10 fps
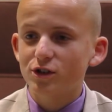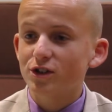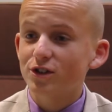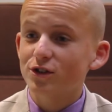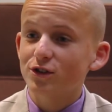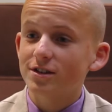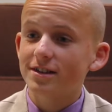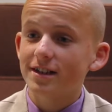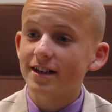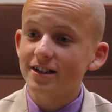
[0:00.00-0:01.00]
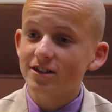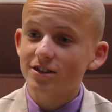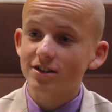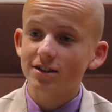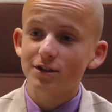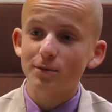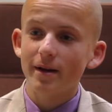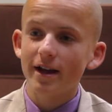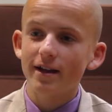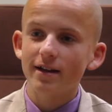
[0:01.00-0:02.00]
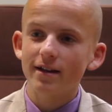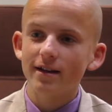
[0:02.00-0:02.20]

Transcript: what you do, you teach humane. I